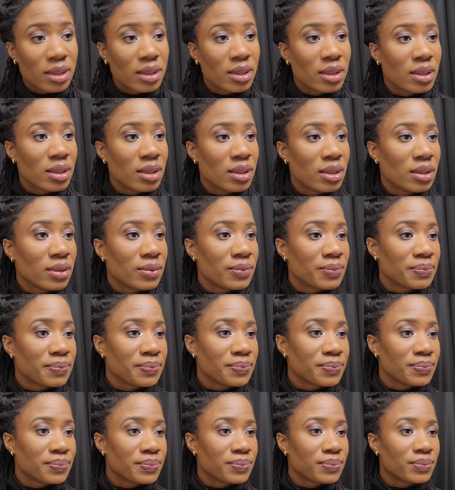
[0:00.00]

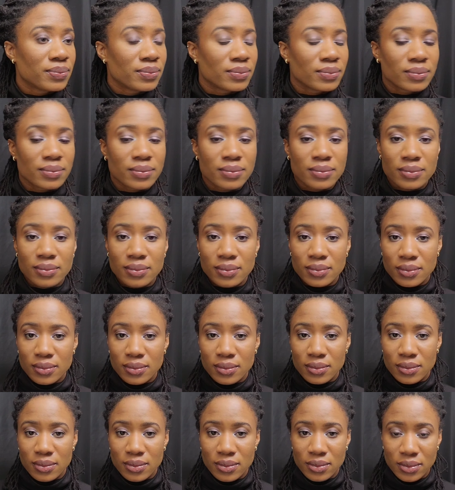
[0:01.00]

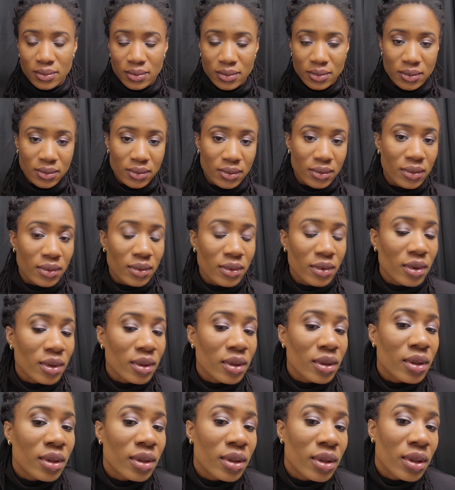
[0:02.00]

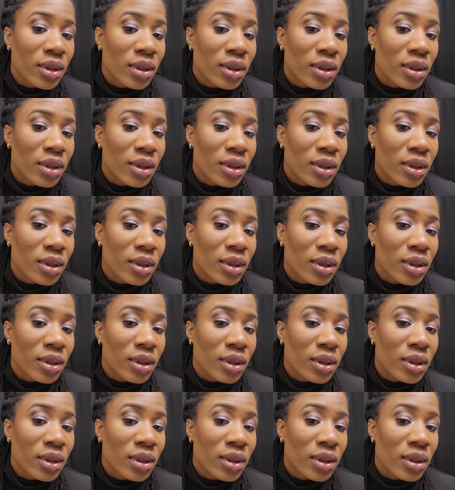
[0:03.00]
[no speech]